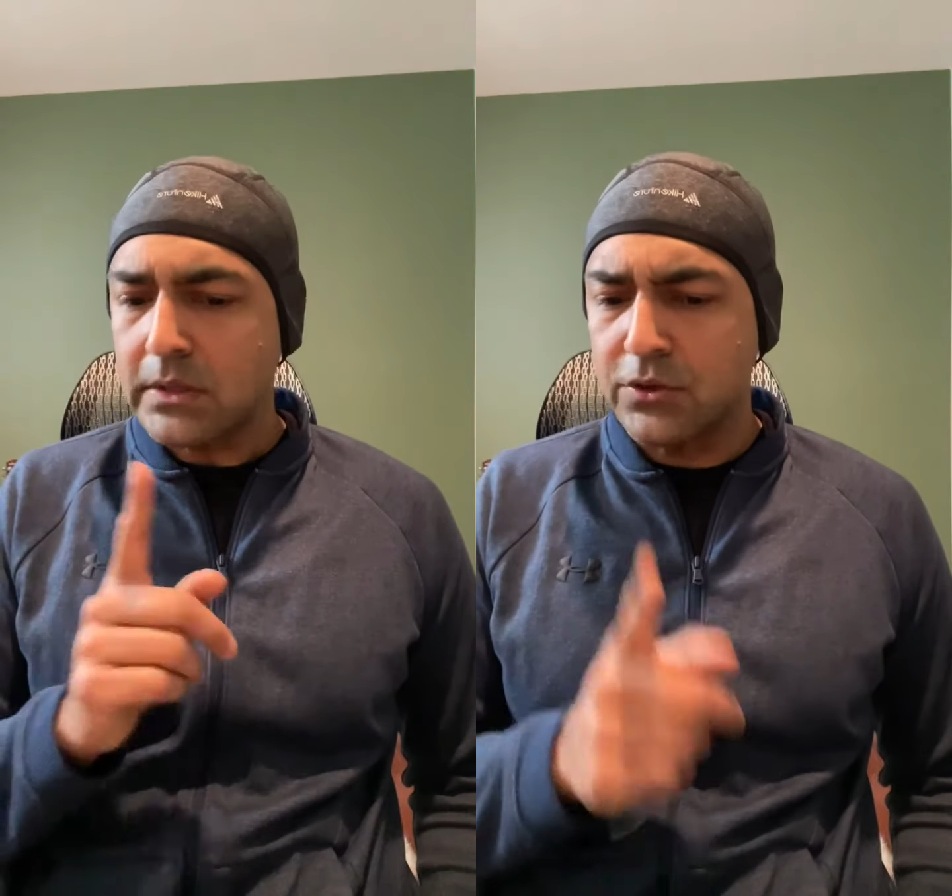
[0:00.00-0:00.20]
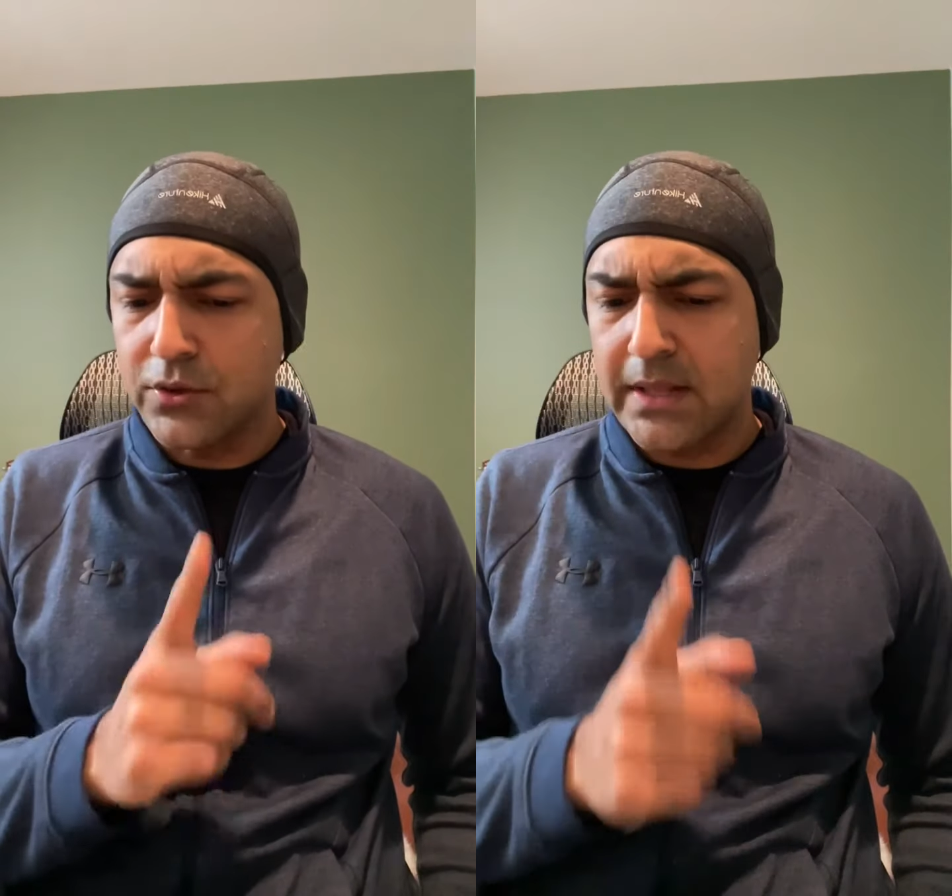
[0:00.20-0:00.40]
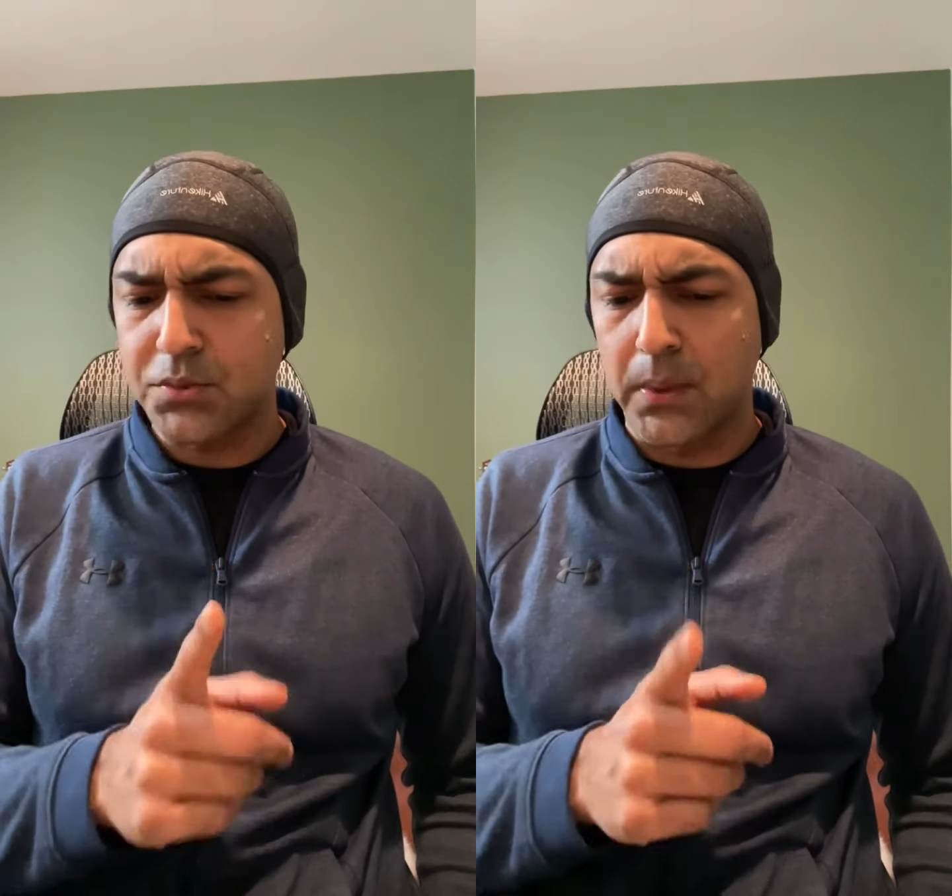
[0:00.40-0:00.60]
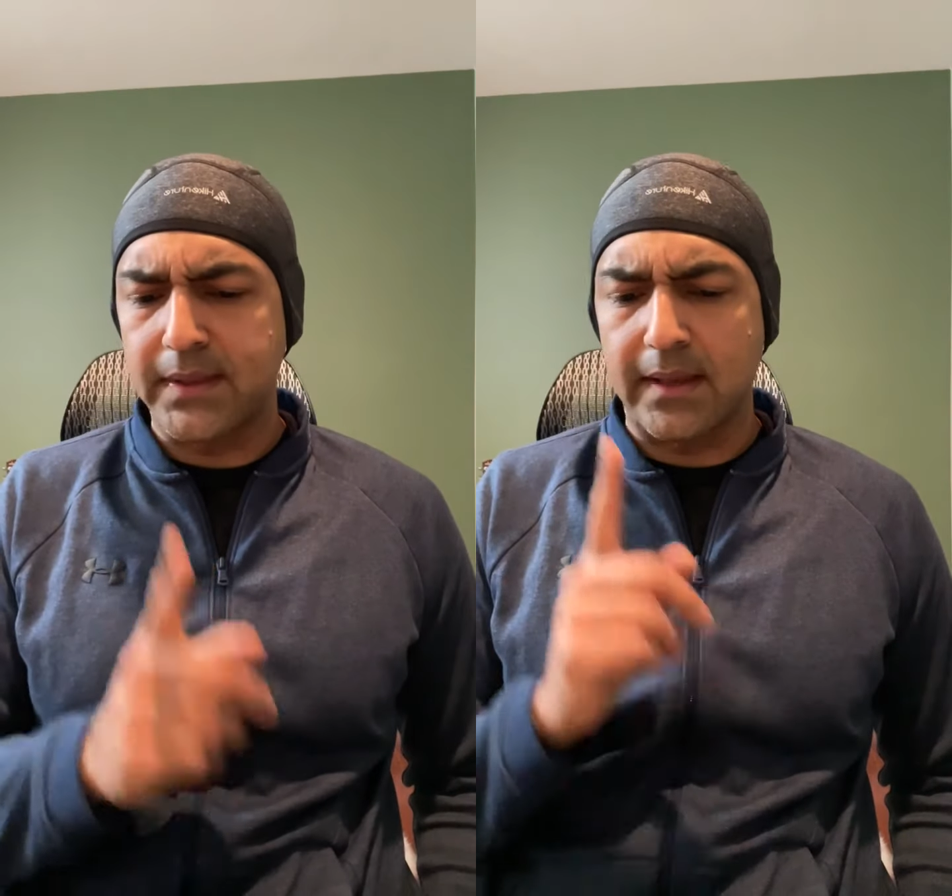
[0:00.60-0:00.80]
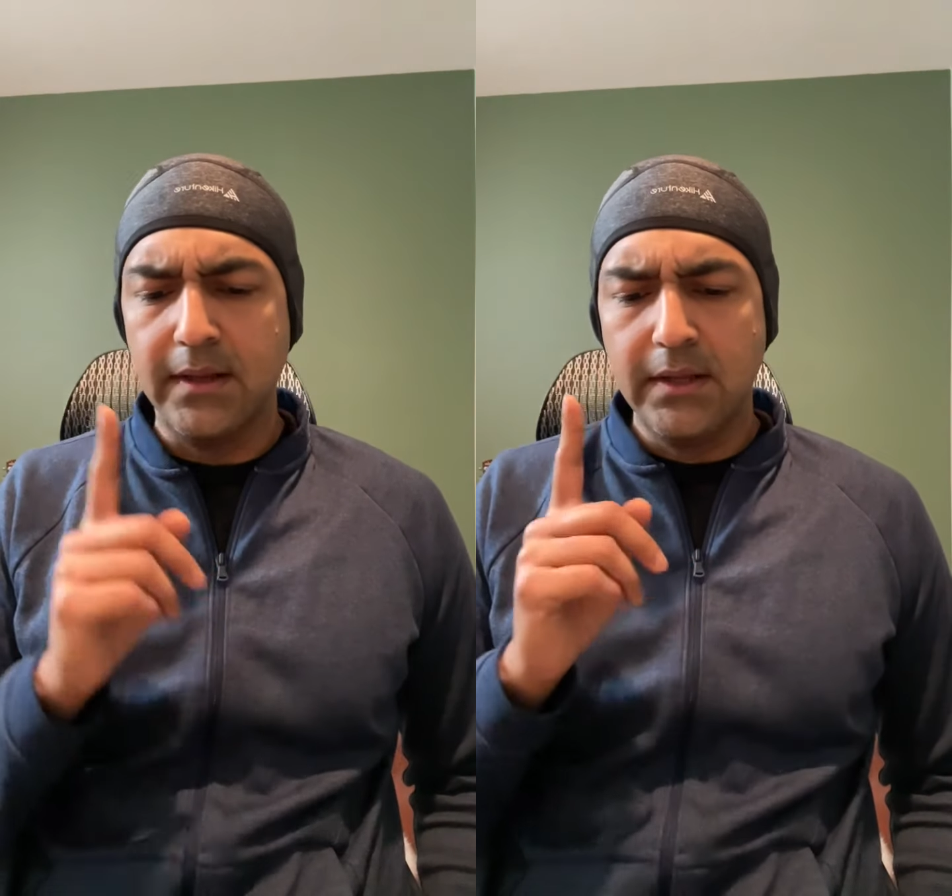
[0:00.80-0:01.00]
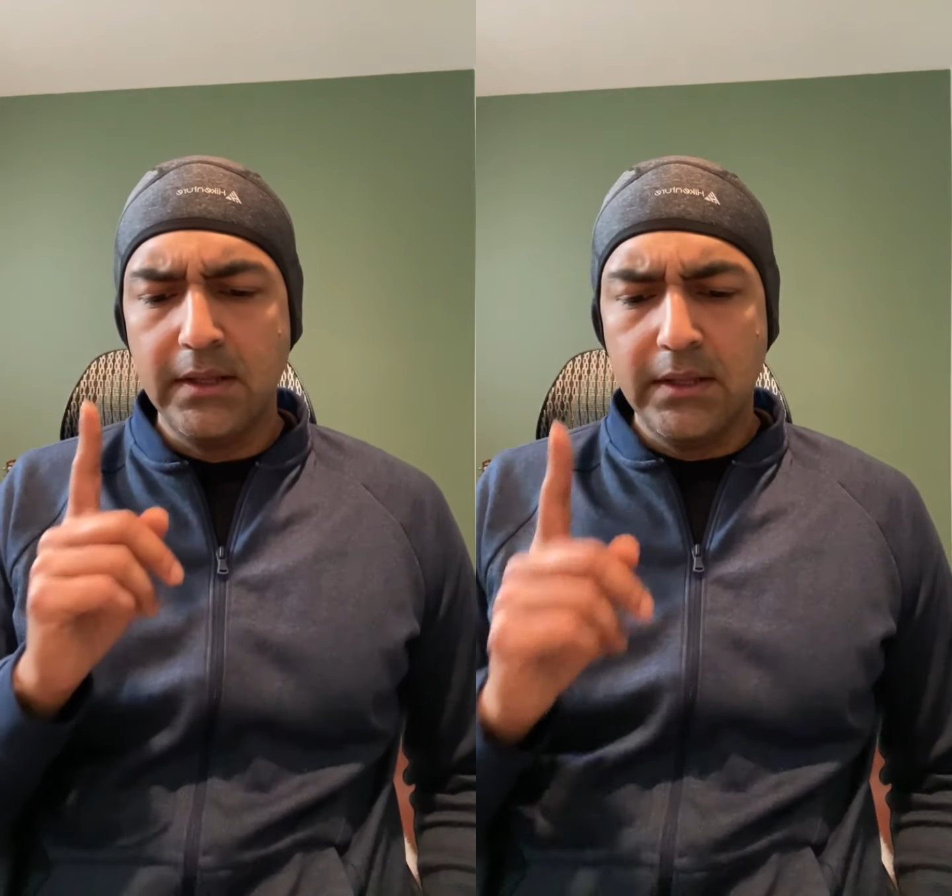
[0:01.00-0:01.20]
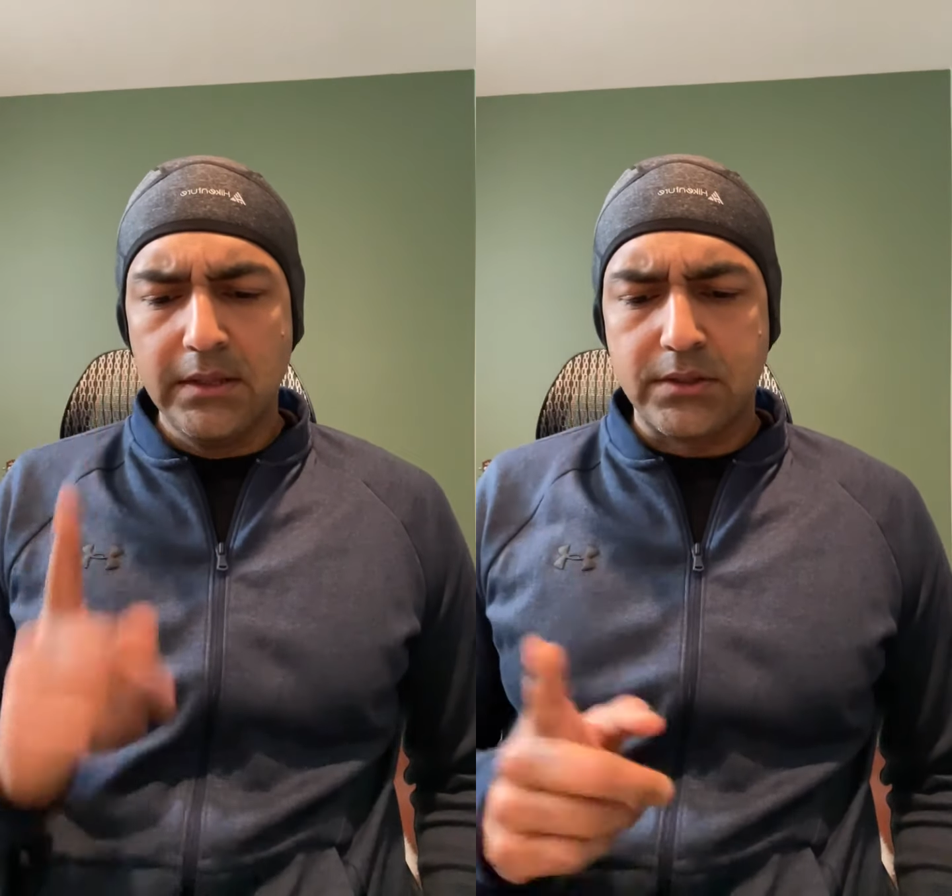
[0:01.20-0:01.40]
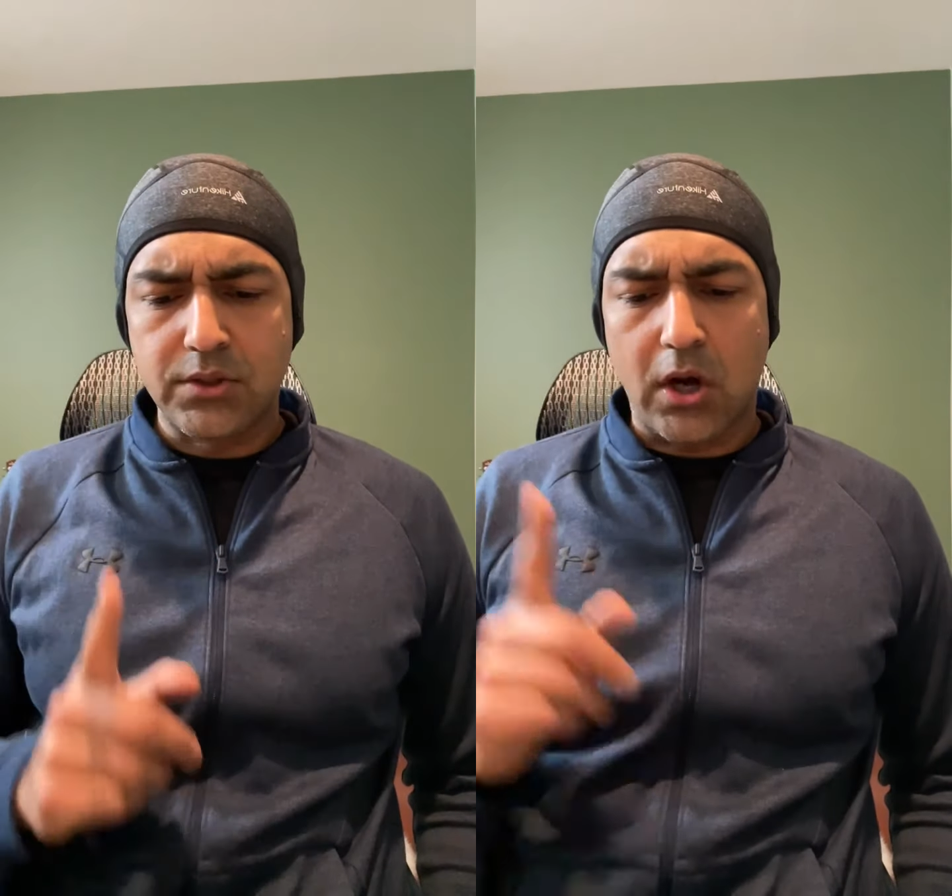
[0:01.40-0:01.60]
So that's one thing.
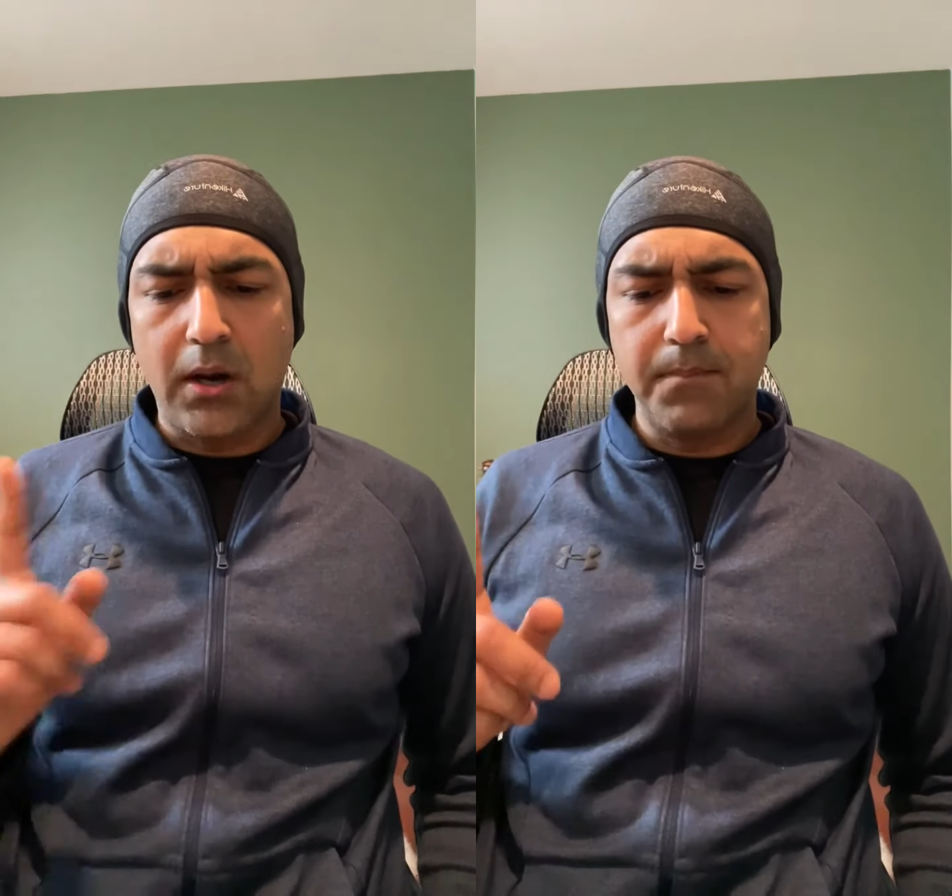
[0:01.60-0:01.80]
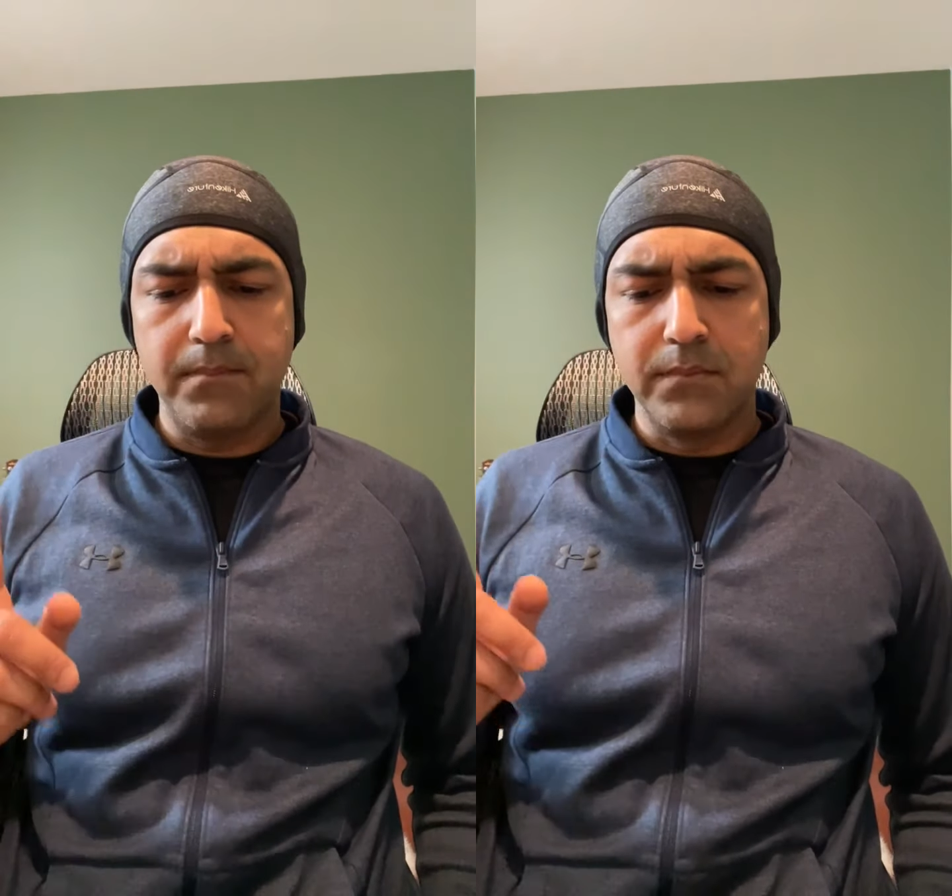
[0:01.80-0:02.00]
Stop